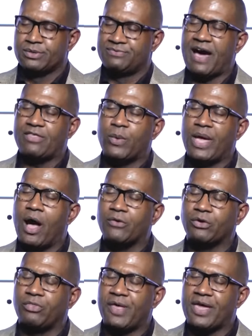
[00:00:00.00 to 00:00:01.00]
Father, we
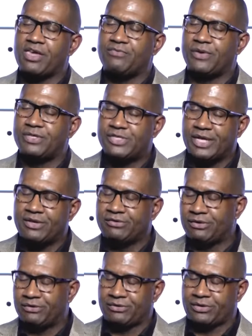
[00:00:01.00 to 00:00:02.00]
also thank you for
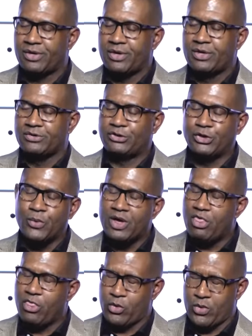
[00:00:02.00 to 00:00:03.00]
Genesis 2
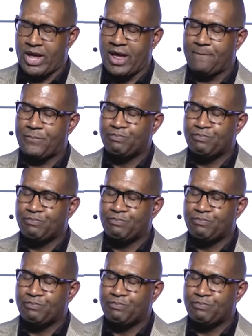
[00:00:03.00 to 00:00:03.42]
and 3.